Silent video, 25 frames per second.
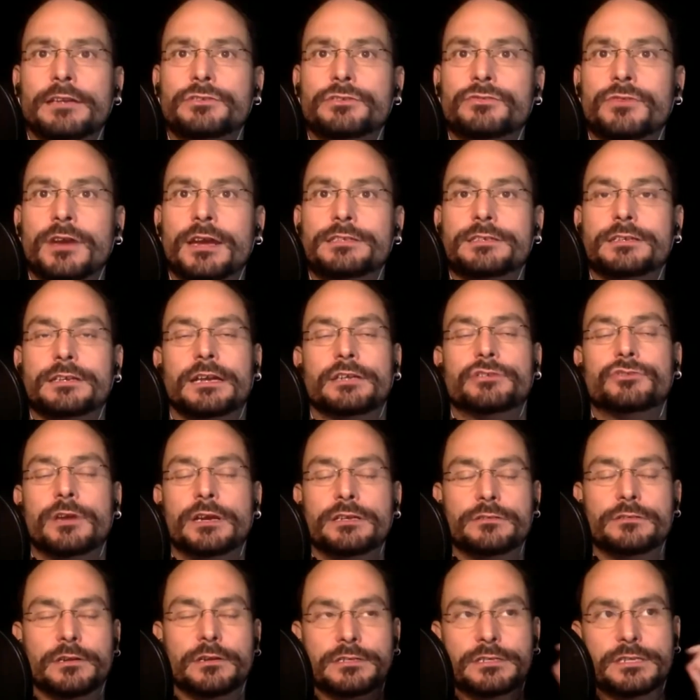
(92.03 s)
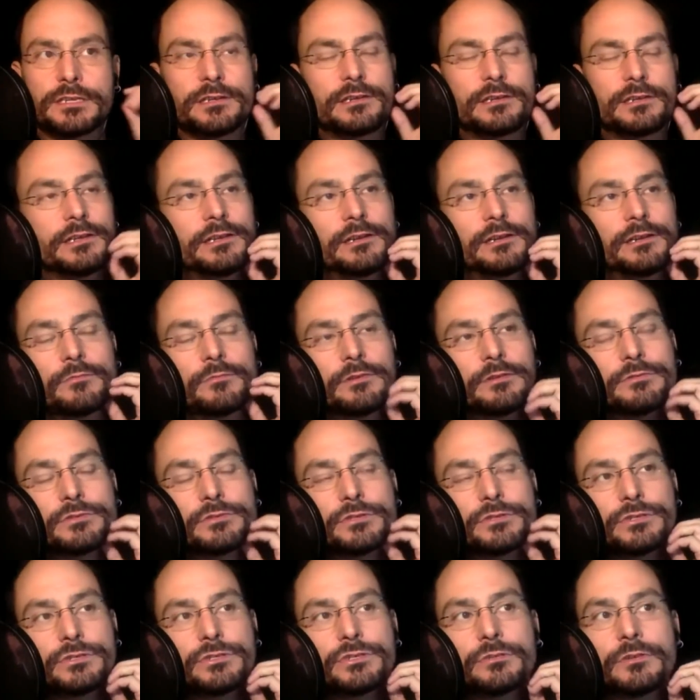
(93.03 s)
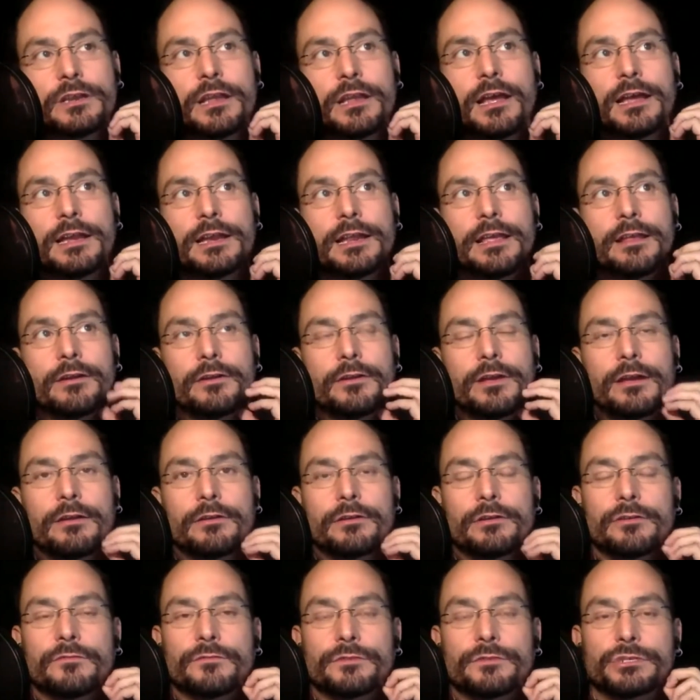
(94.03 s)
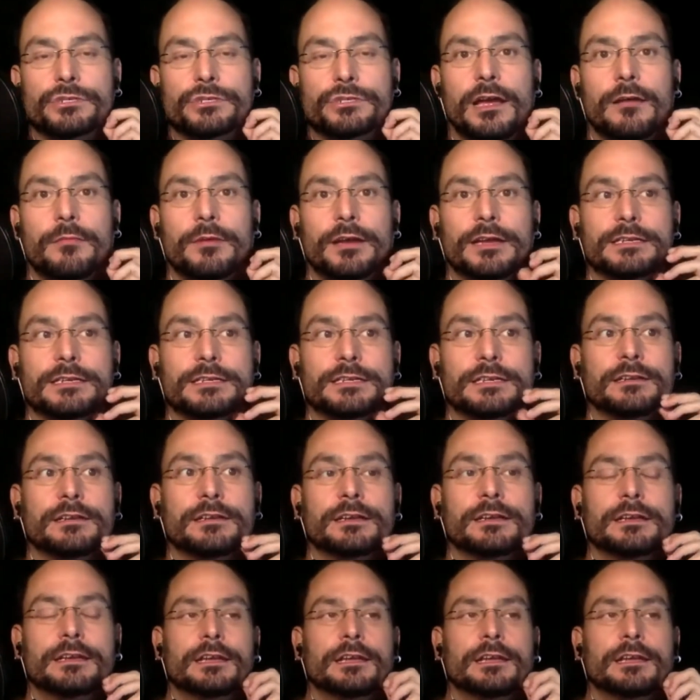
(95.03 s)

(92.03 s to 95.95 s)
tried to articulate it when it was just you and I don't know how good of a job I did.